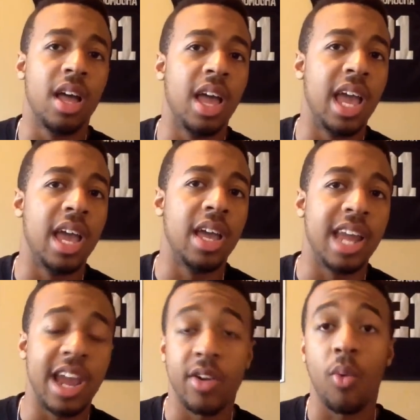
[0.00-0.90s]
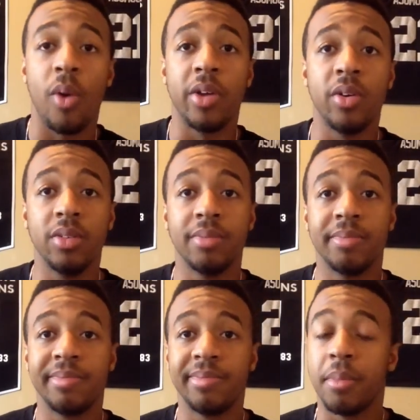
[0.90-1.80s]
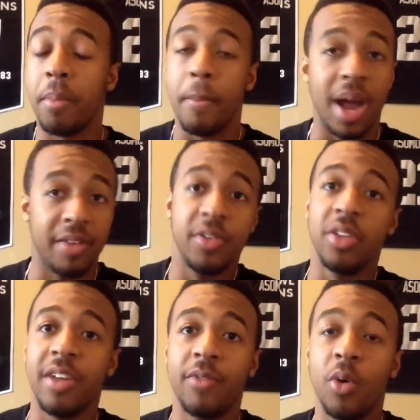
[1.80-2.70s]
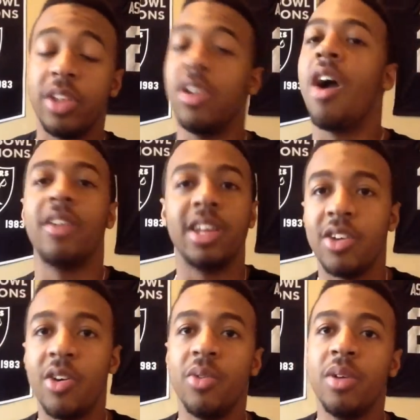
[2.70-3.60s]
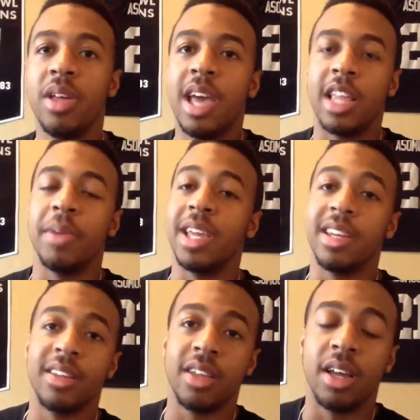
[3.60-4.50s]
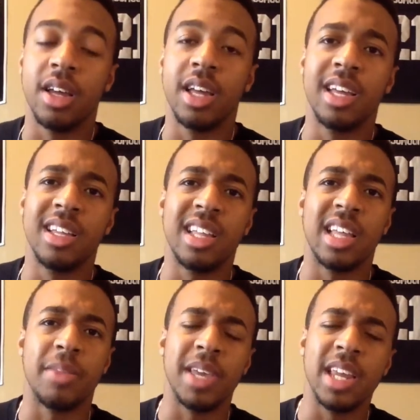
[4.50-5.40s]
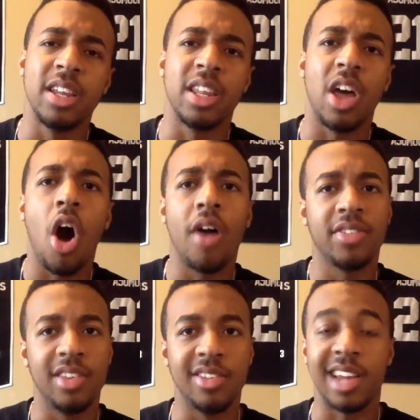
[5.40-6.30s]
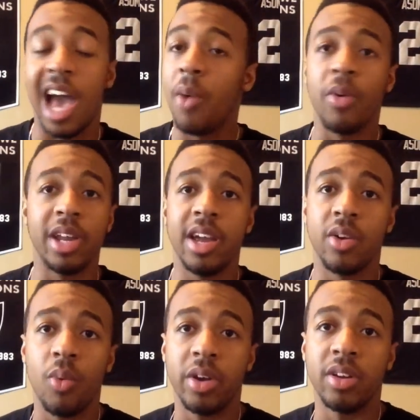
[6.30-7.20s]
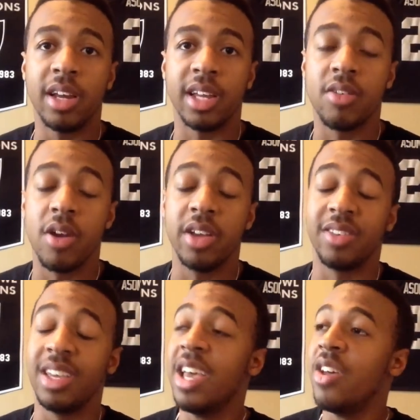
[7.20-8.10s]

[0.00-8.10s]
And Eric Weddle might fill that void. You already know at the beginning of the offseason, I wanted Eric Weddle like crazy.